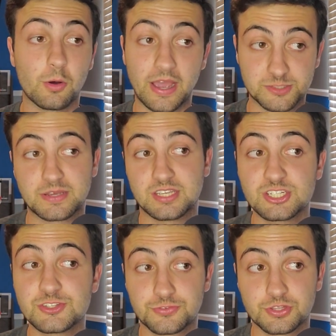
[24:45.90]

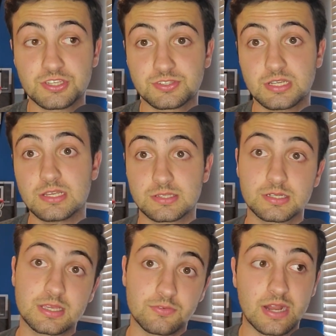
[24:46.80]
expectations for this
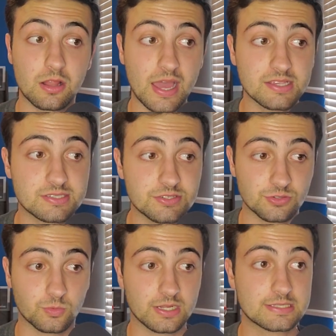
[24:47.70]
season given how last
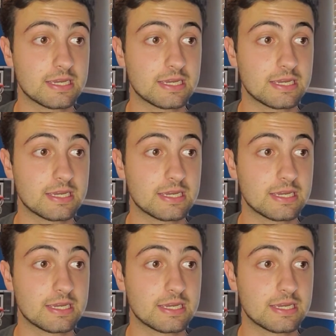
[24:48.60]
season went,